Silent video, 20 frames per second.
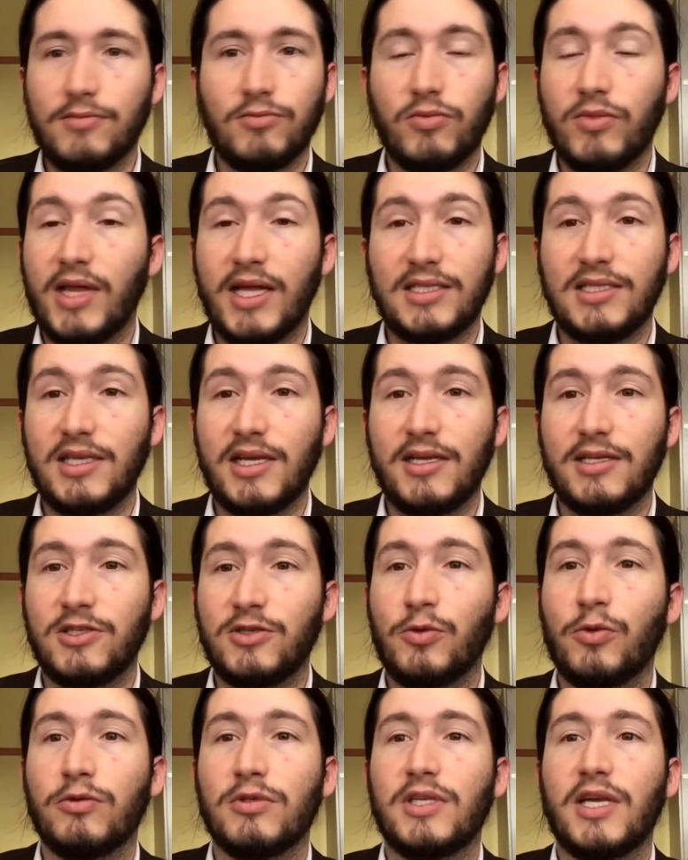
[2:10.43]
That's it. She
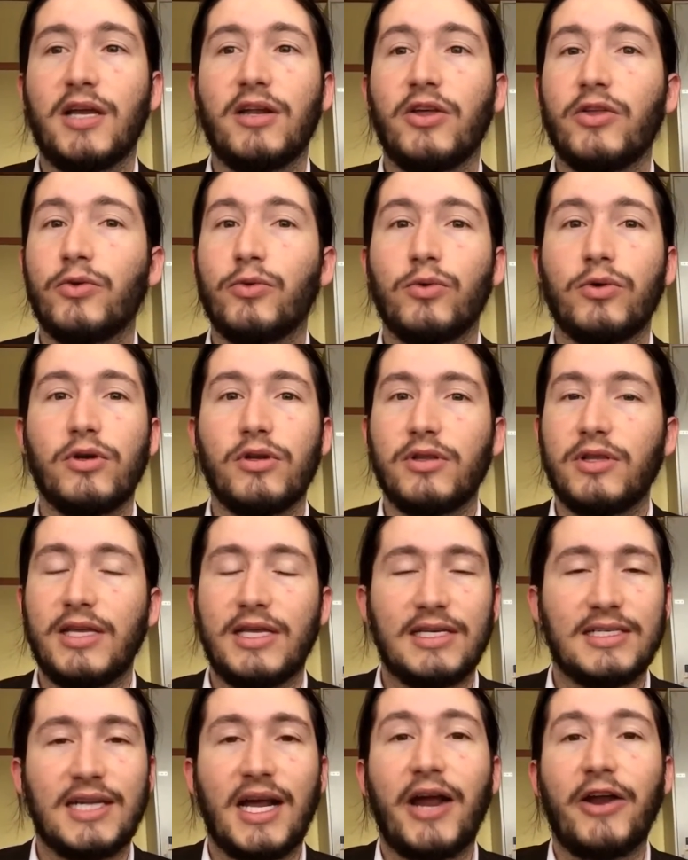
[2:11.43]
won't say another word in the
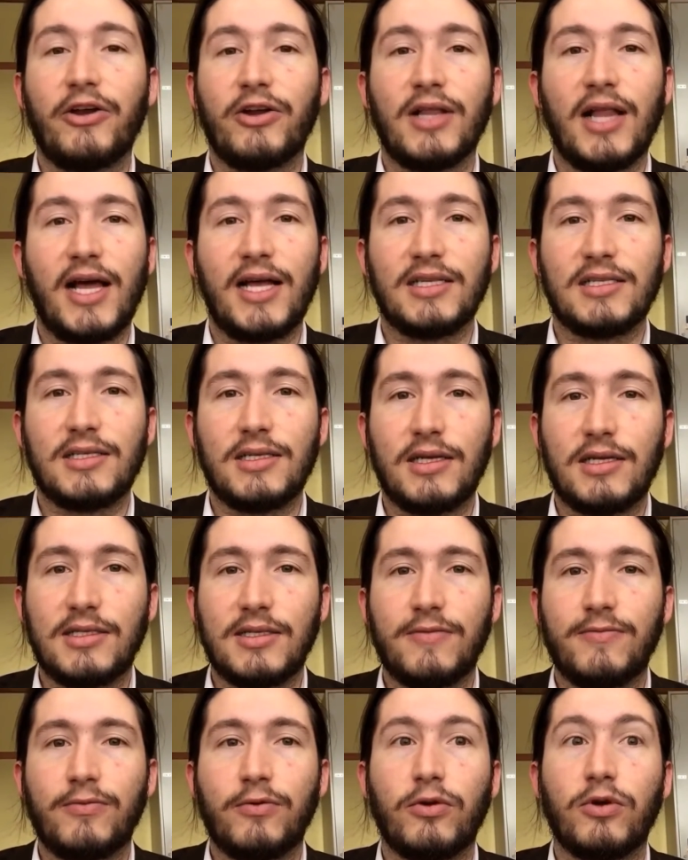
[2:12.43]
entire class
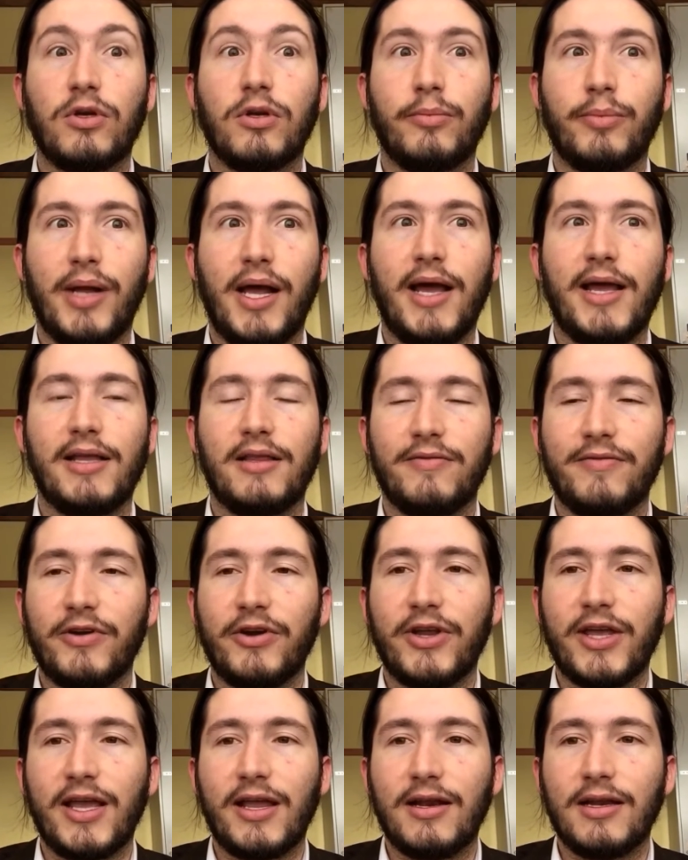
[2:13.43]
except for goodbye at the
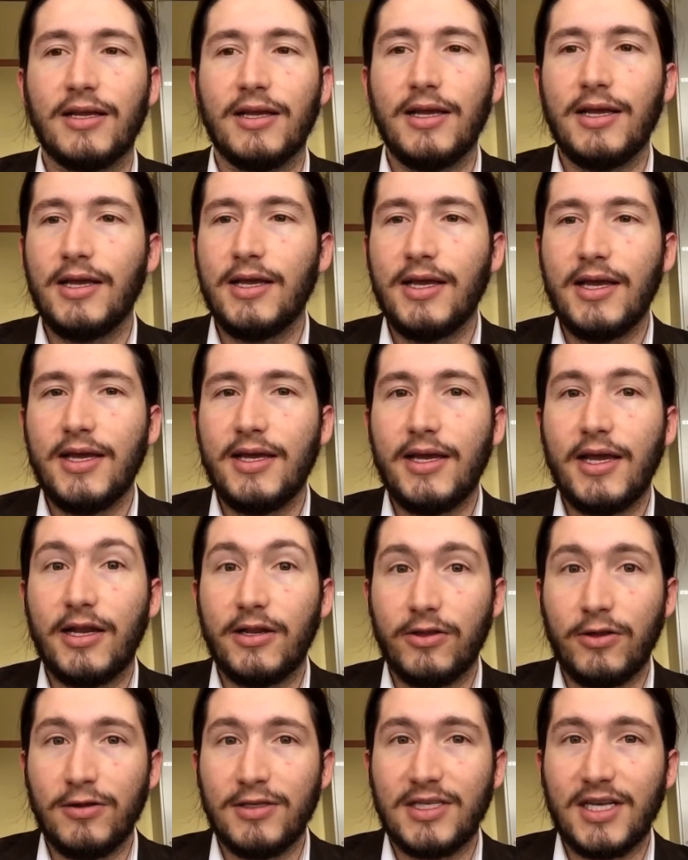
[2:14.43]
very end. And
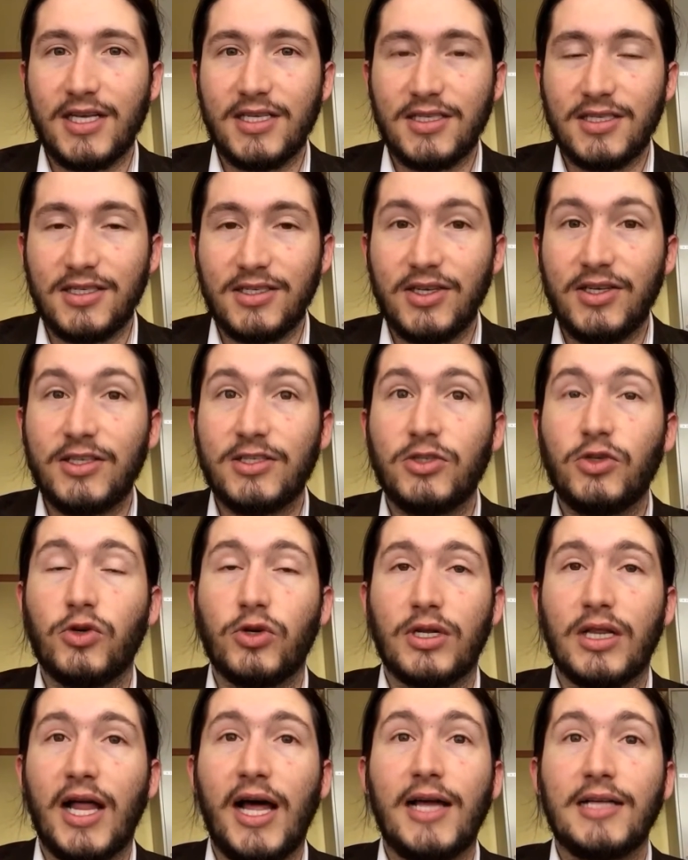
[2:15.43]
in those cases, it is your
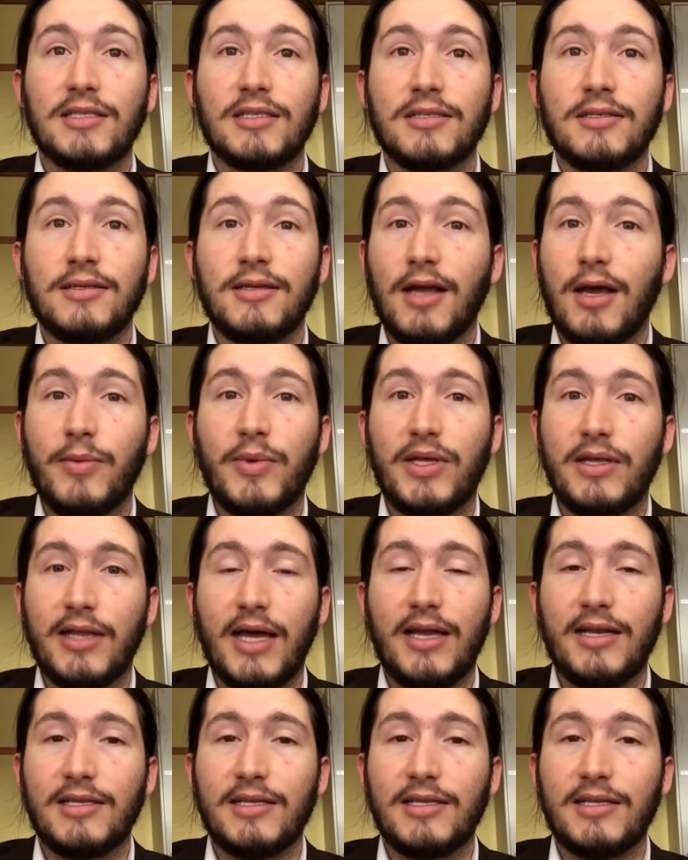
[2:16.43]
class. I mean,